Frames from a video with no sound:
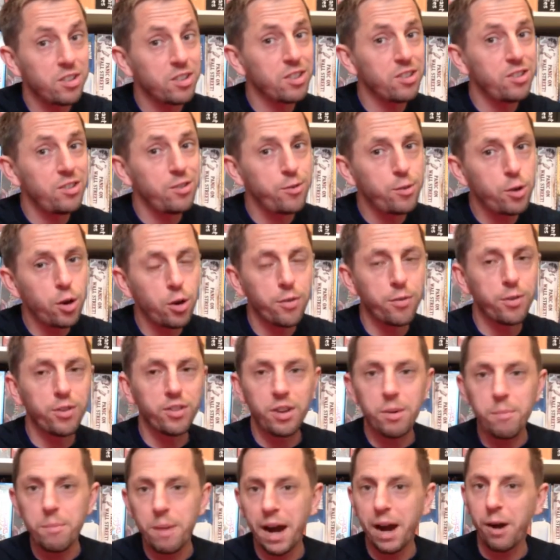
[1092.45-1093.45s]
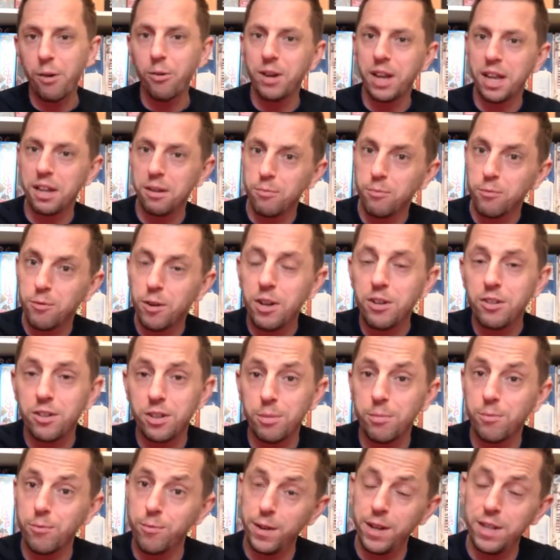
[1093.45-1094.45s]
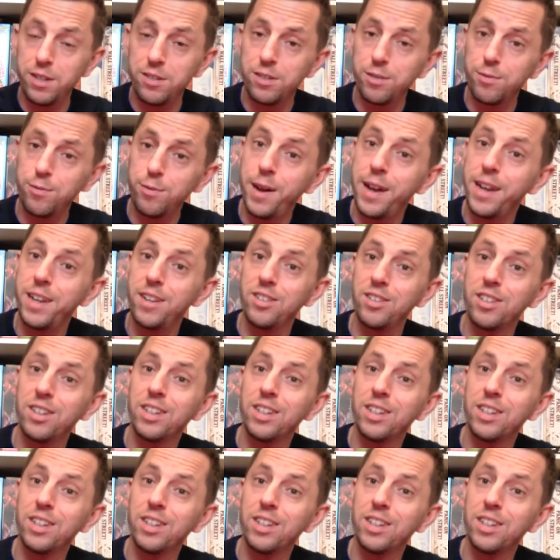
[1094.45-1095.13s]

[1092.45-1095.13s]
because you've got to somehow get in front of them face to face,